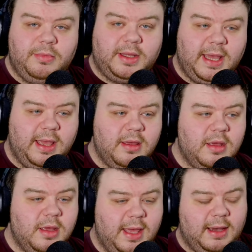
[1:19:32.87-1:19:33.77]
Okay,
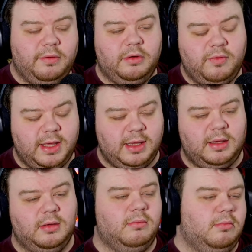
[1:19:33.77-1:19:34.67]
Elden
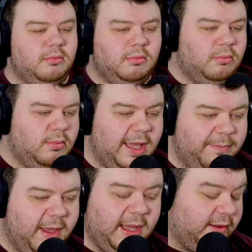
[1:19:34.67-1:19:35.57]
Ring
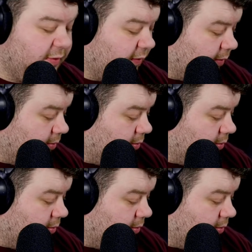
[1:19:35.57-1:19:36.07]
Apex,